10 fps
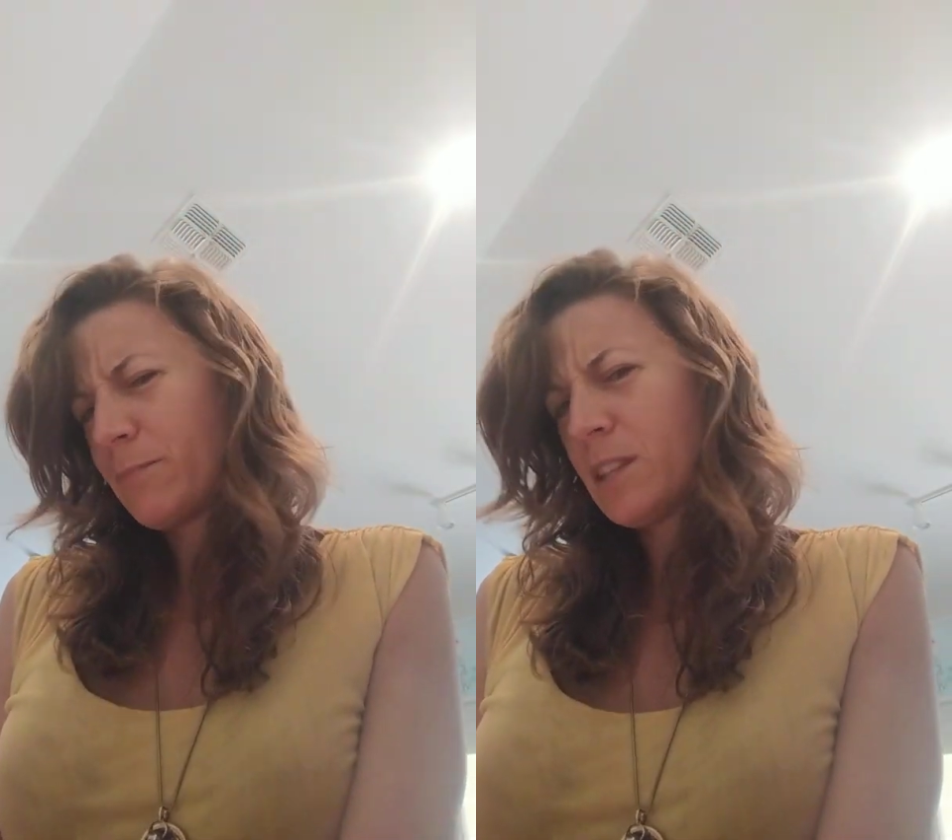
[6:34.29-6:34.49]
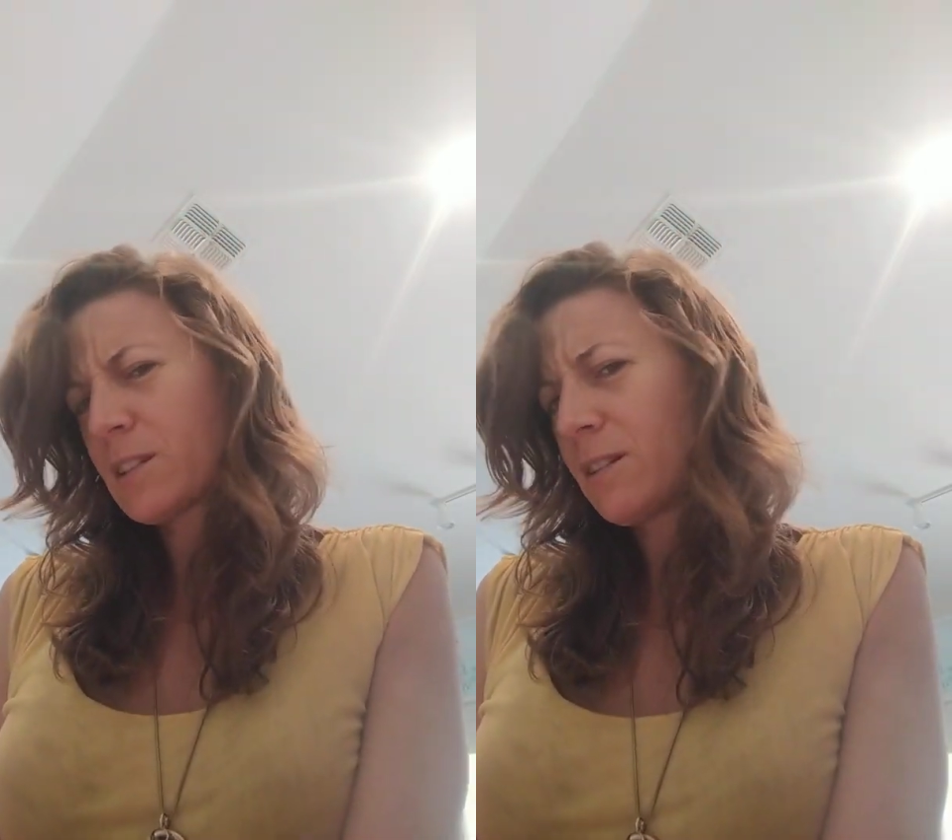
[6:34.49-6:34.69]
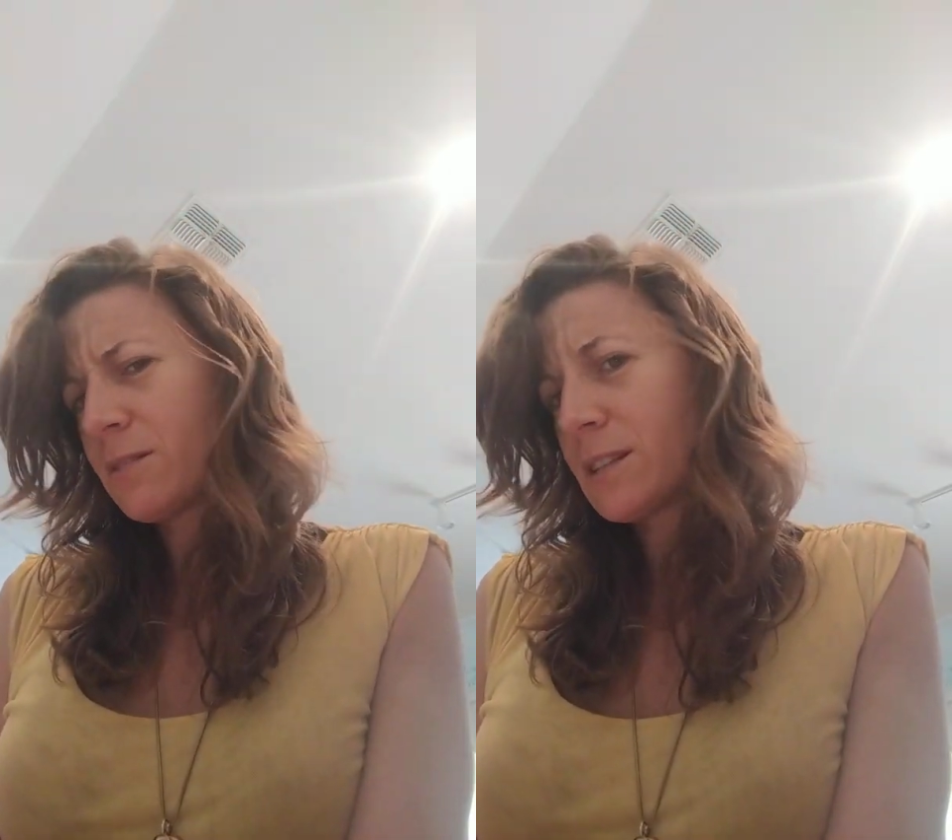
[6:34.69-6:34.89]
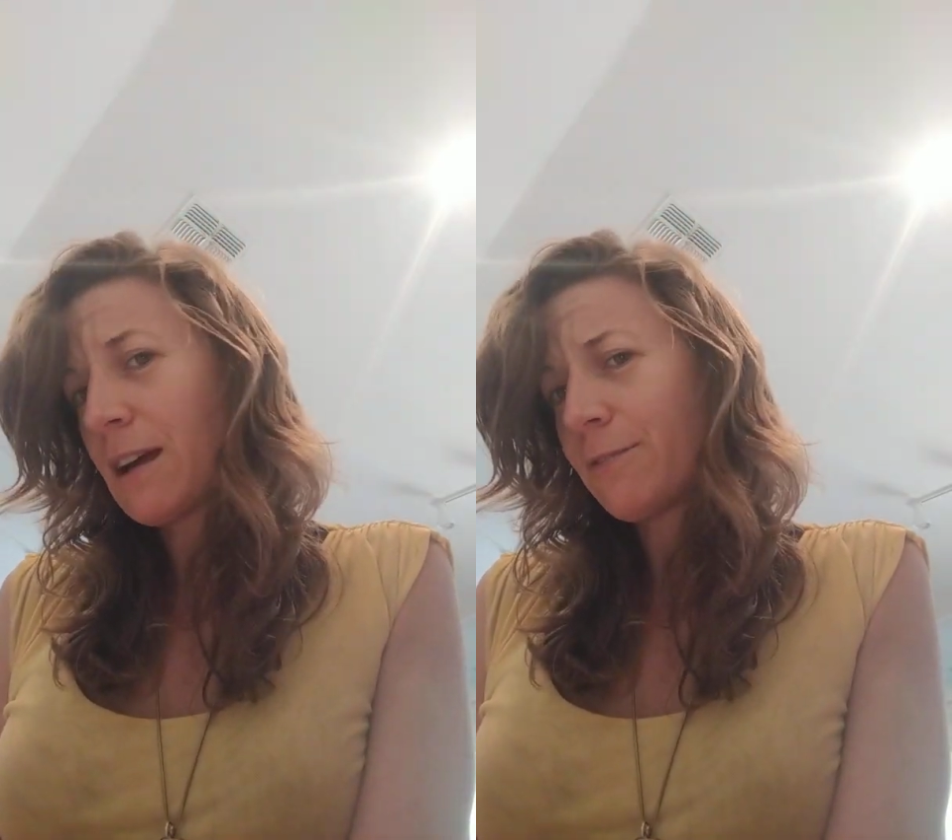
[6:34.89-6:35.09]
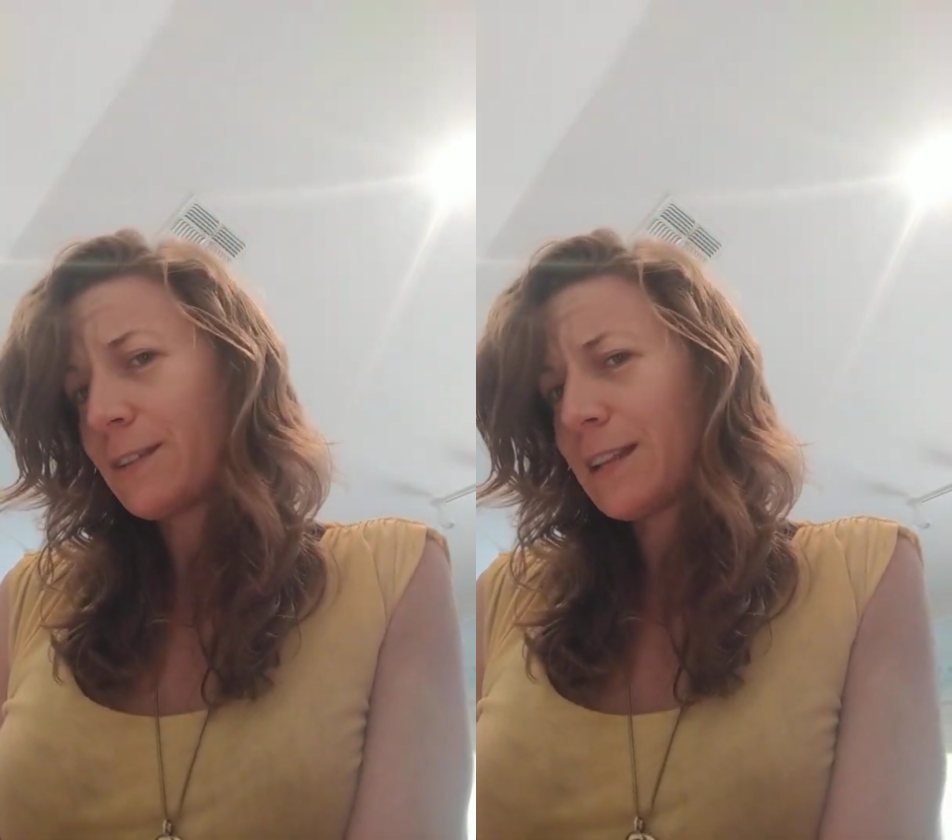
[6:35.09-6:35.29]
it's close
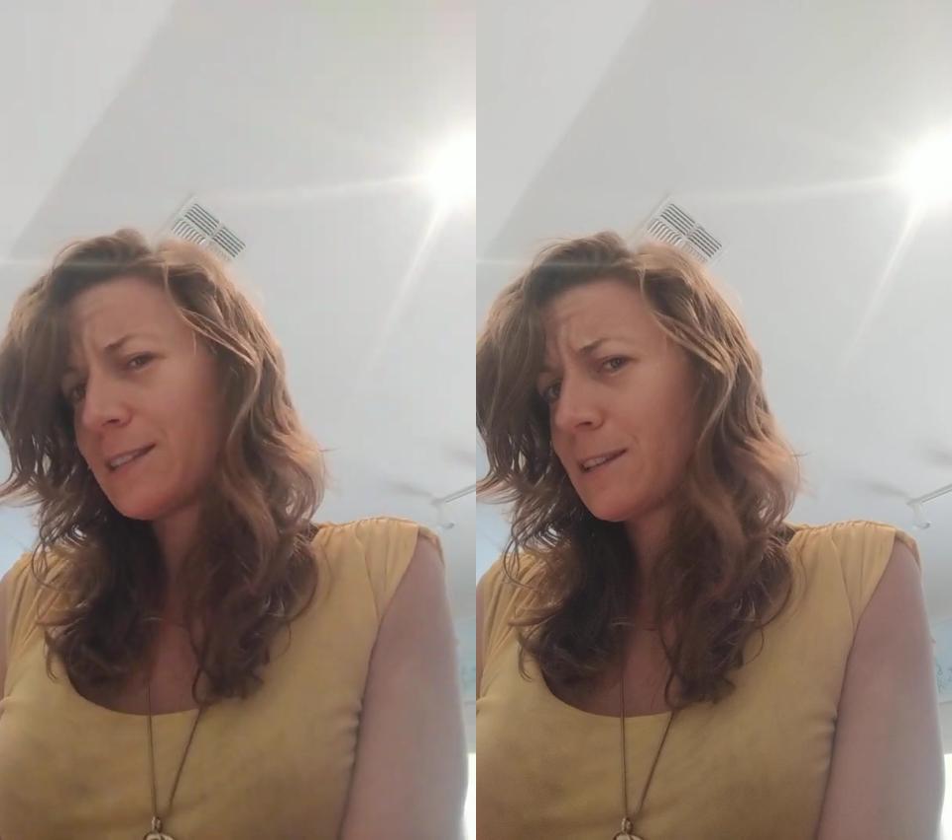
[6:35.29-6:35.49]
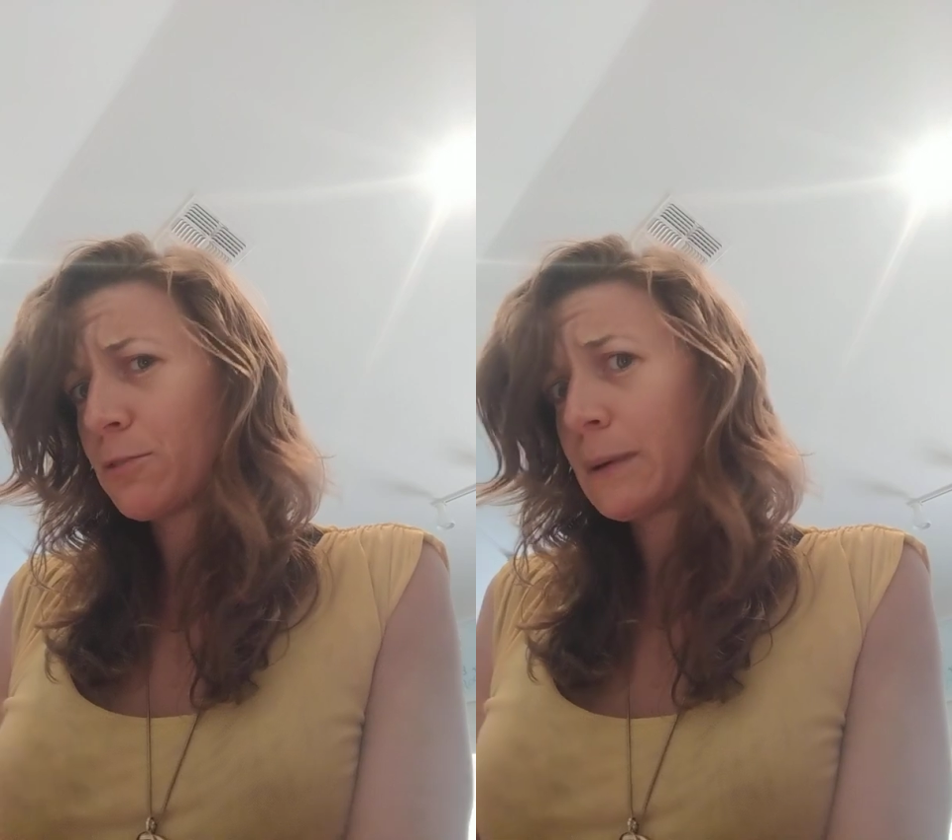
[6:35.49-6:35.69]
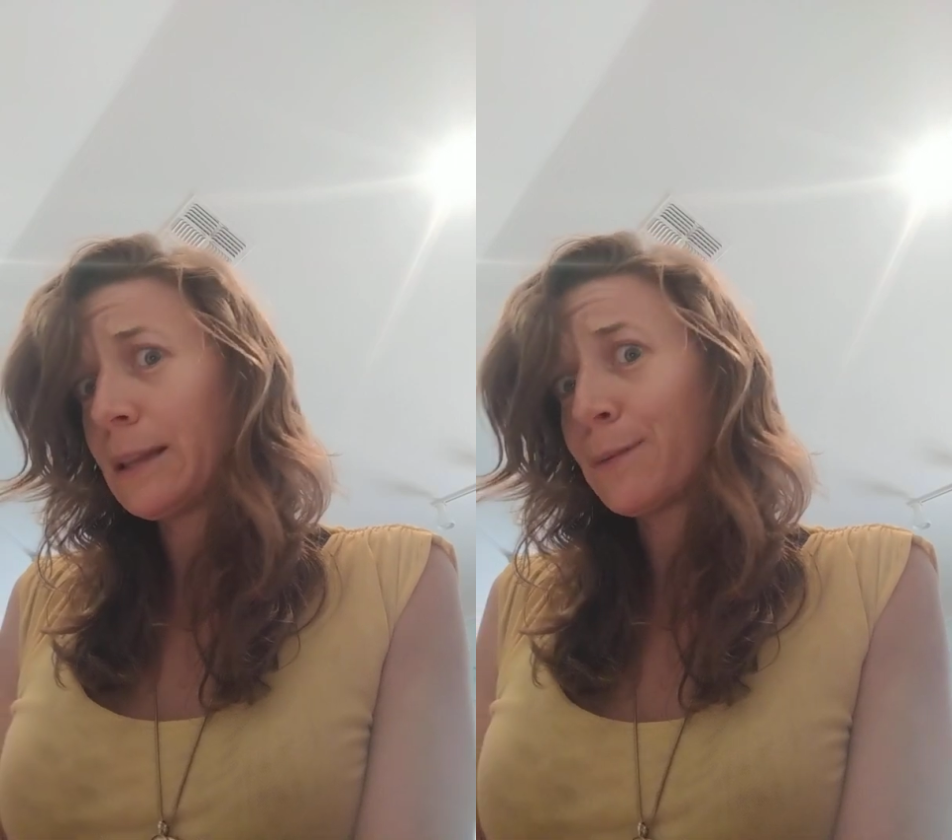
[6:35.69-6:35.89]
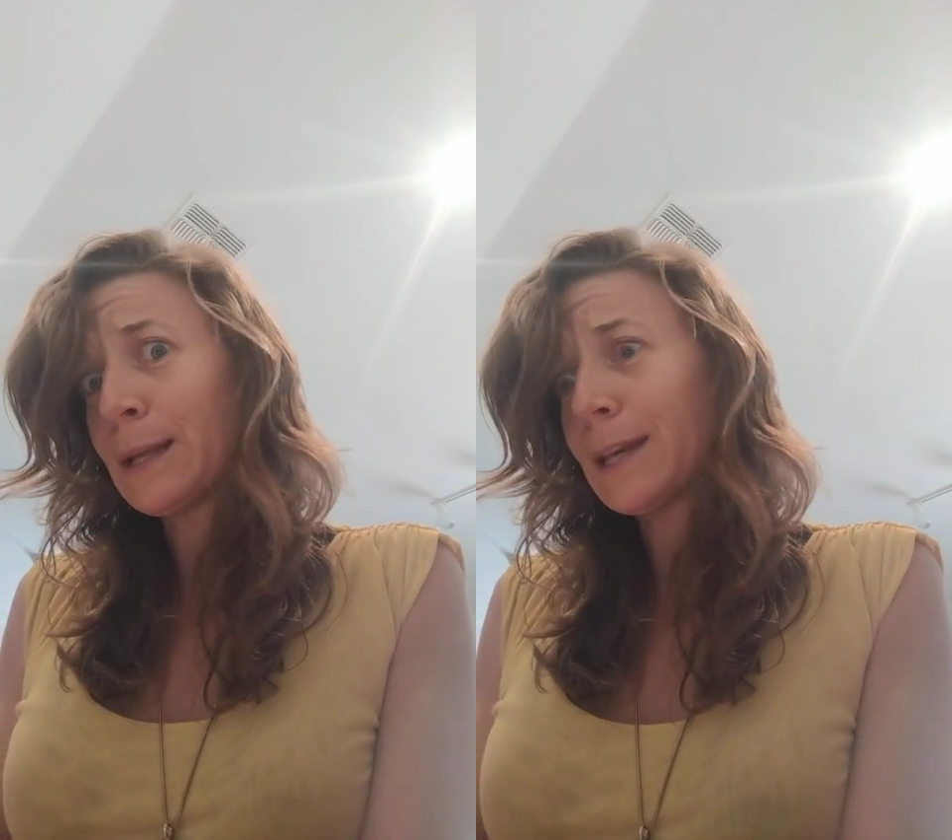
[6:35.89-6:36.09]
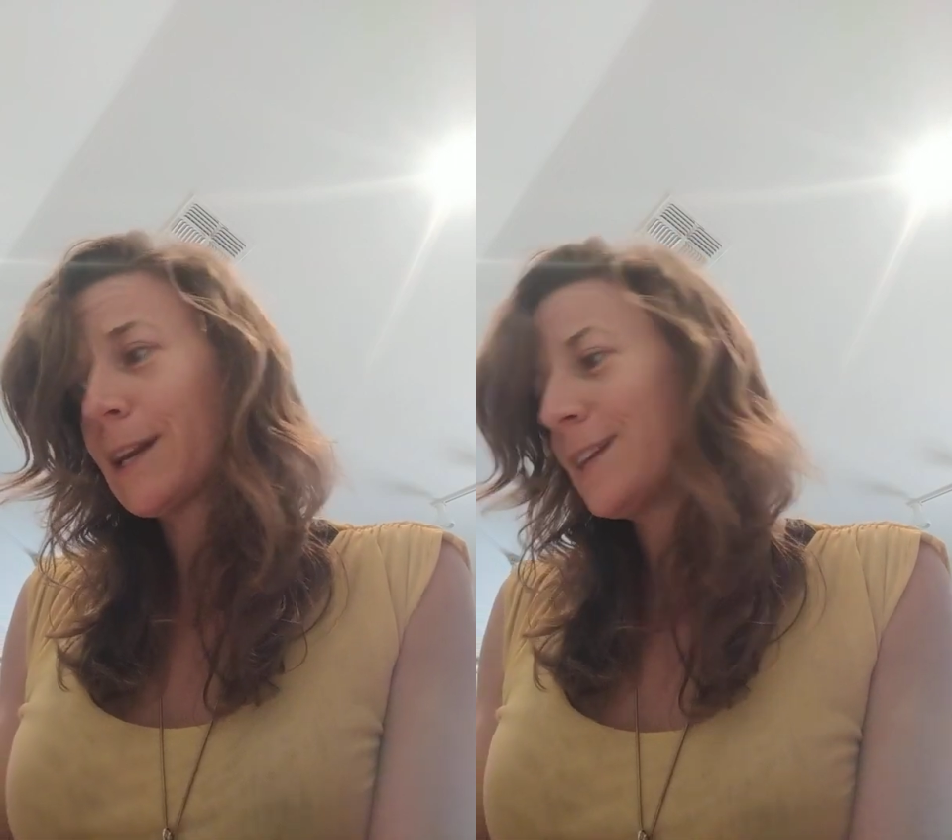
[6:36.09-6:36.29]
enough and it's still really,
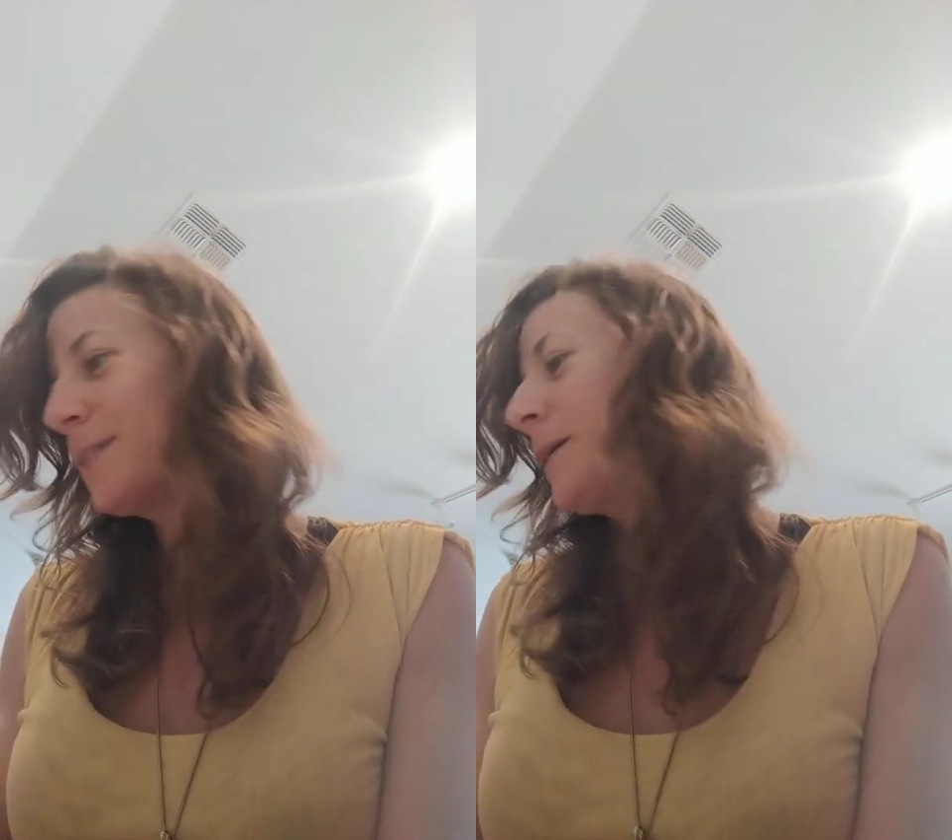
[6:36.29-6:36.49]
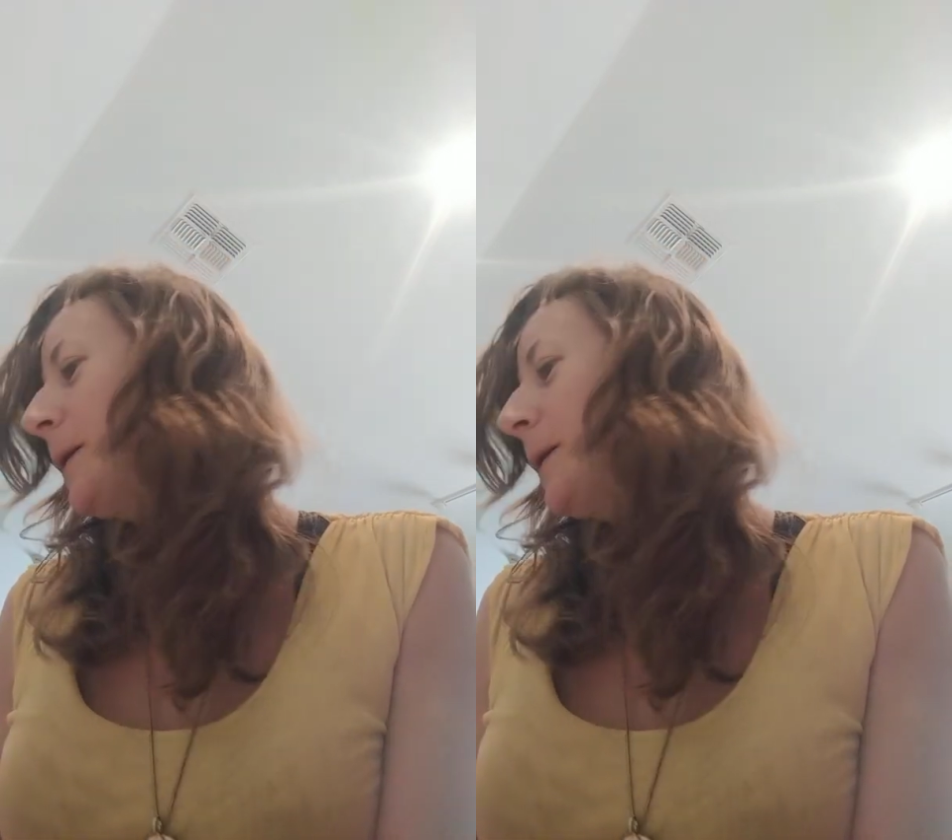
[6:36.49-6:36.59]
really good.